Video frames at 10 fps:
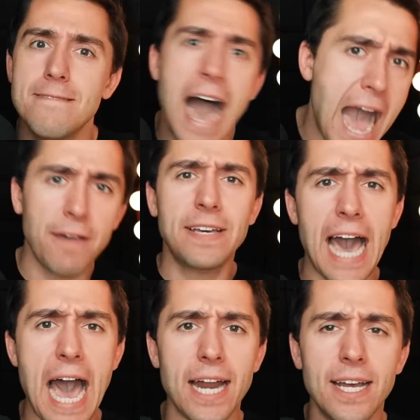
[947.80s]
I've
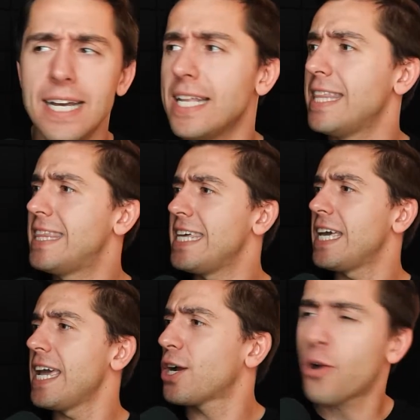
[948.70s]
got
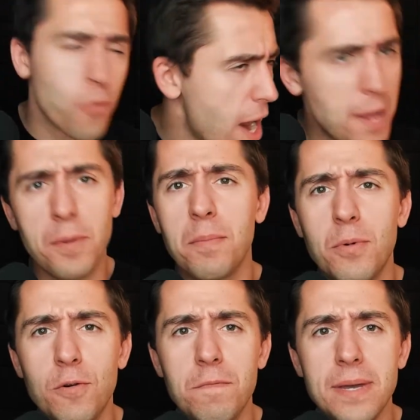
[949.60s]
the incredible
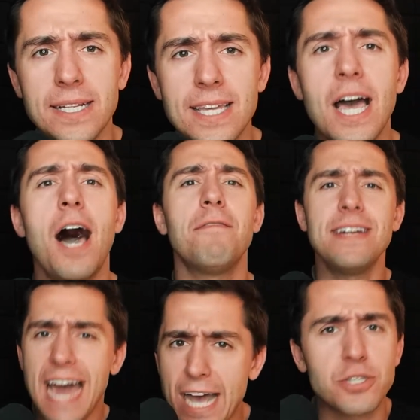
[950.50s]
movement of
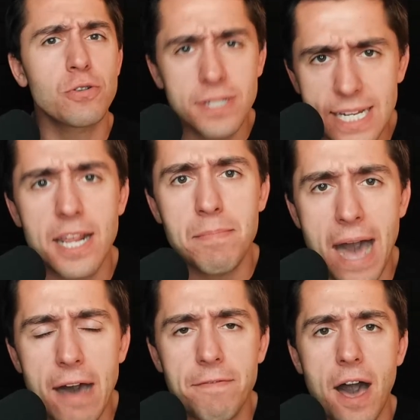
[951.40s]
Nassourdine
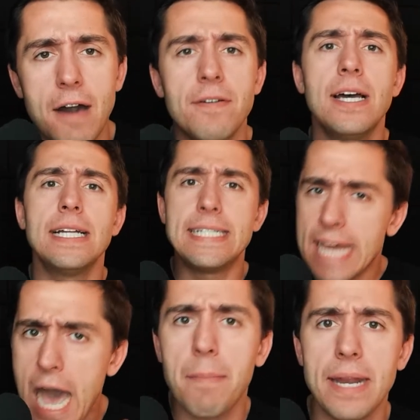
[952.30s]
Imavov
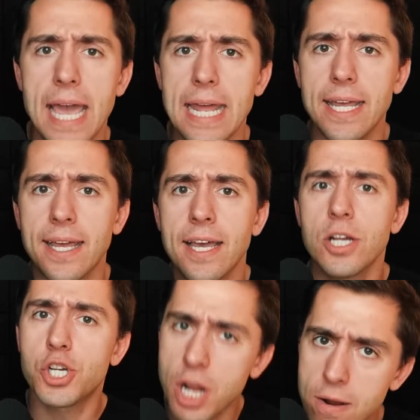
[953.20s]
dominating
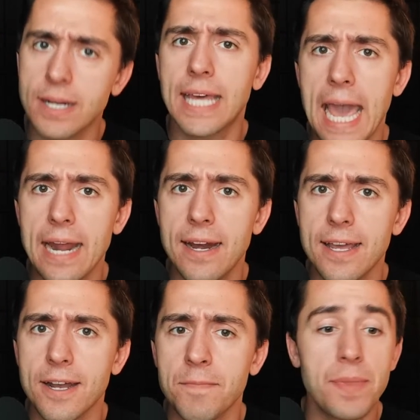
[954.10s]
Jared
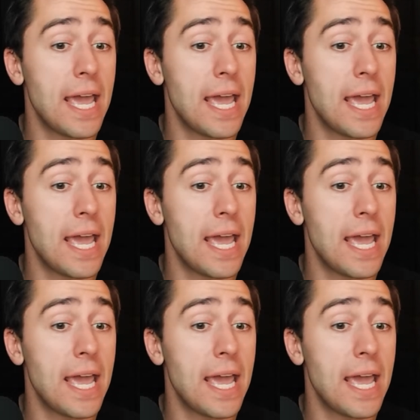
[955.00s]
Cannonier.